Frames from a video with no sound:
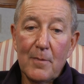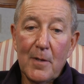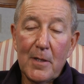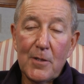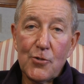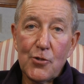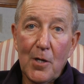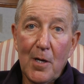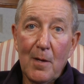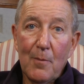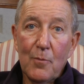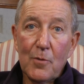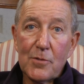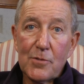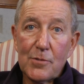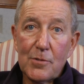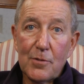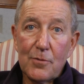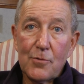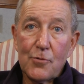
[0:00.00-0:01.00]
my job
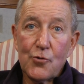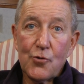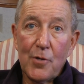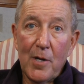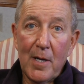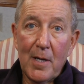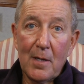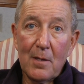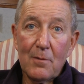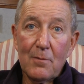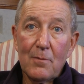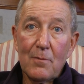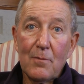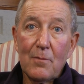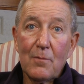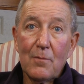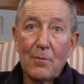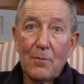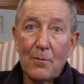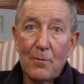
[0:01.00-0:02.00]
was to train
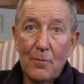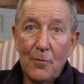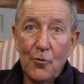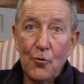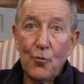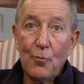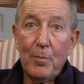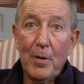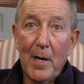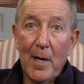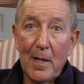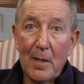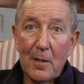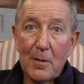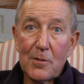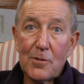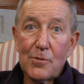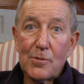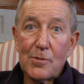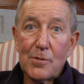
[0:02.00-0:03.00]
new
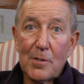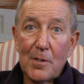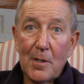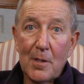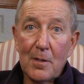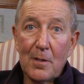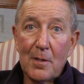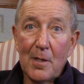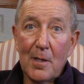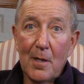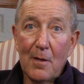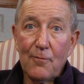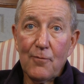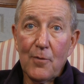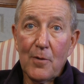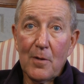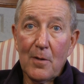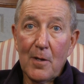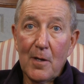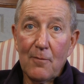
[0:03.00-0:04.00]
pilots in the
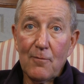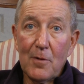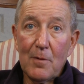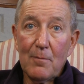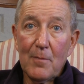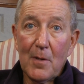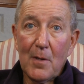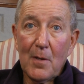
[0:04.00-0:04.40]
F-111.